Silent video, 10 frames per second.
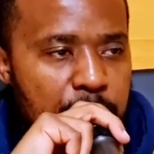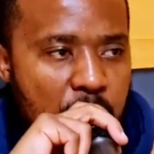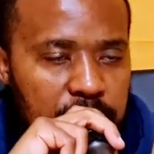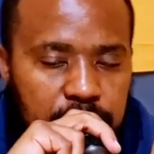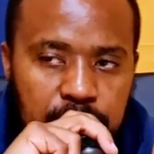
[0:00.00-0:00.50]
Come
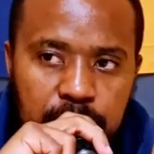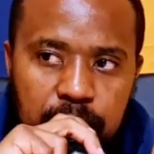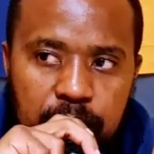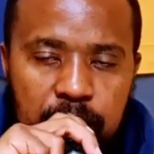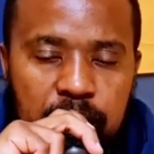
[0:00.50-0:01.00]
on.
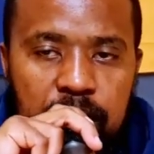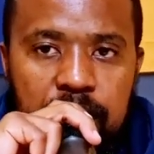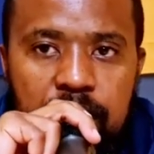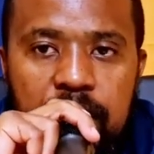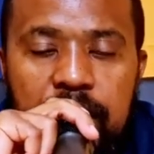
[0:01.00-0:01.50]
Teaching
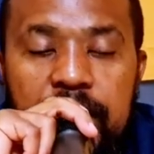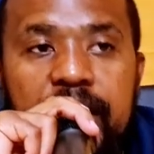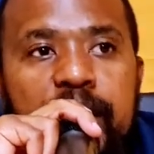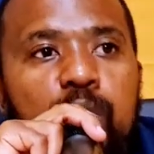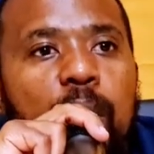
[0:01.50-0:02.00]
us that.
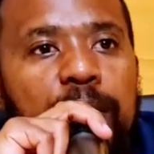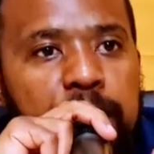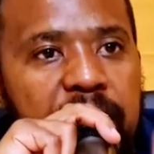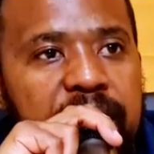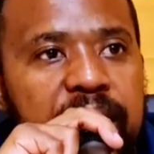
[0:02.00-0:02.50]
This is
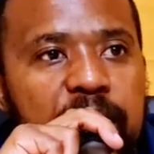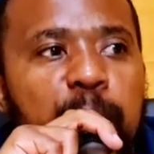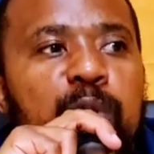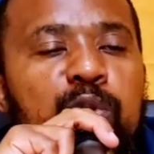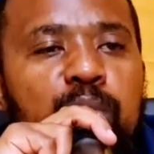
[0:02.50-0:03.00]
what mercy is
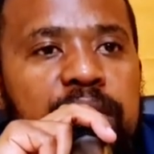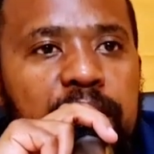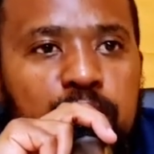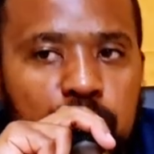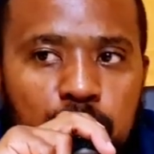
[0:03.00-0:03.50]
supposed to
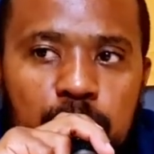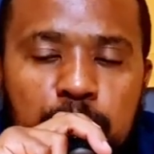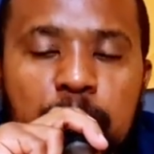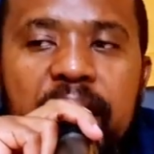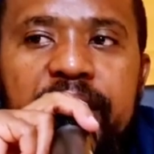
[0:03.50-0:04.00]
teach
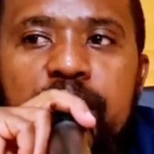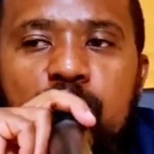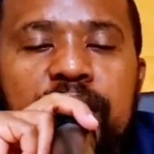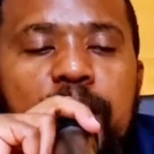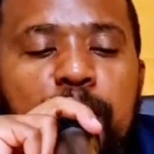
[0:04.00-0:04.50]
you. Mercy
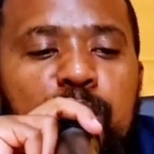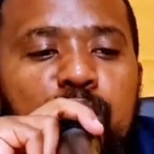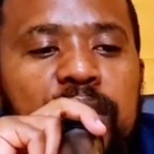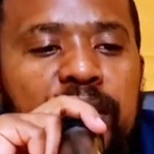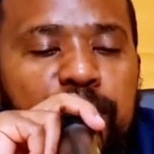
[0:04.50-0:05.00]
is not
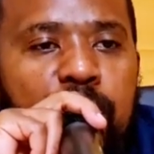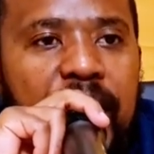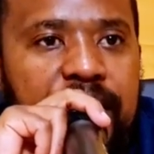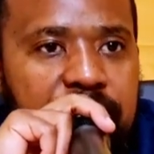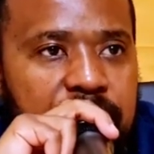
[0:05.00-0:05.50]
supposed to give you
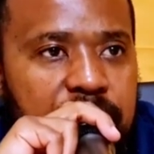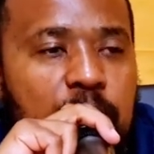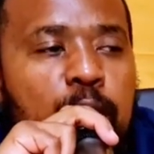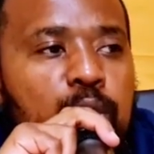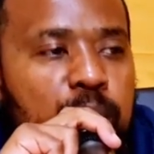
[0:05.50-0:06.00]

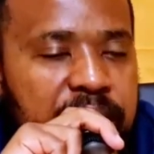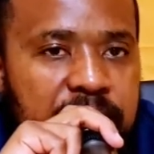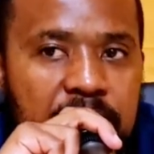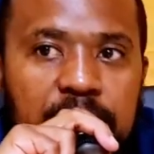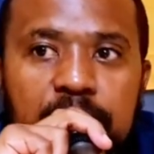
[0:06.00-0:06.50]
license to
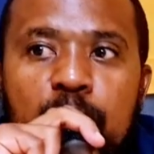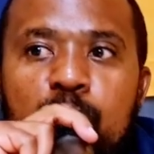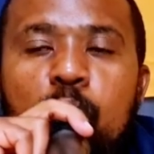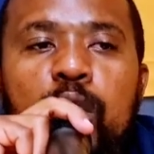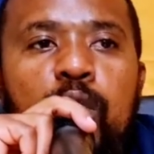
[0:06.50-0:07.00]

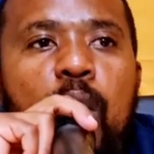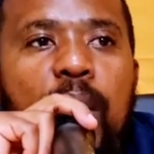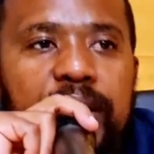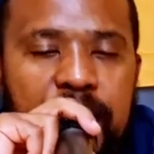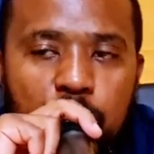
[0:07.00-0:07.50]
sin. So you
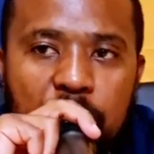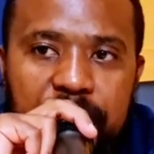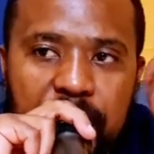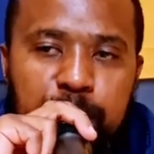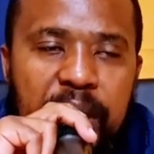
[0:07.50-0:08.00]
know what, they,
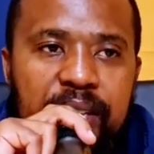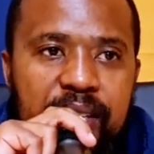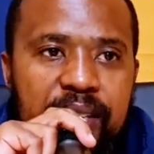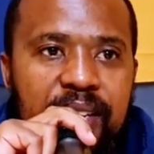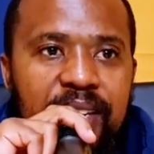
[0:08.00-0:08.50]
what that
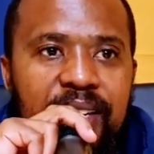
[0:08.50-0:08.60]
means?